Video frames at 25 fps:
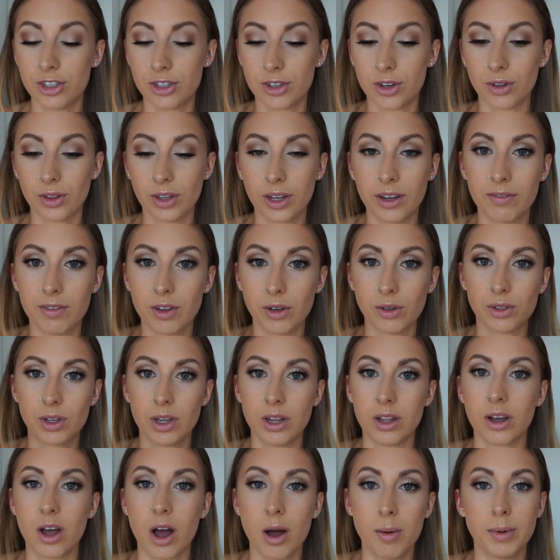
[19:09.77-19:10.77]
so leave those in
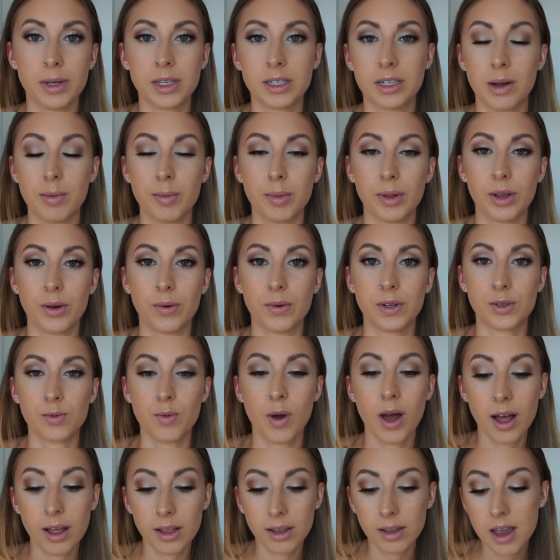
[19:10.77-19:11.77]
the comments down below as
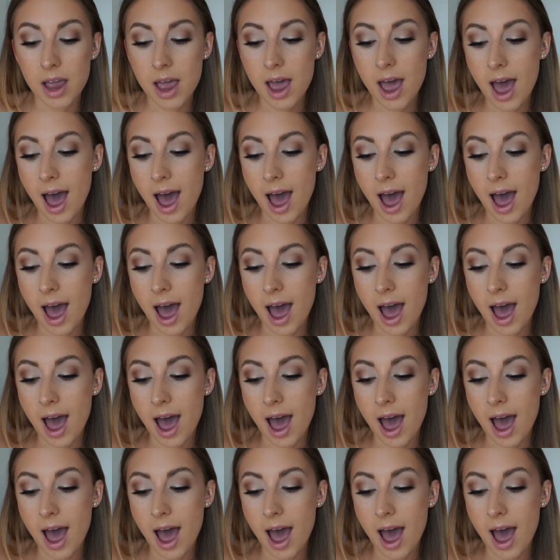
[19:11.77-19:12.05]
well.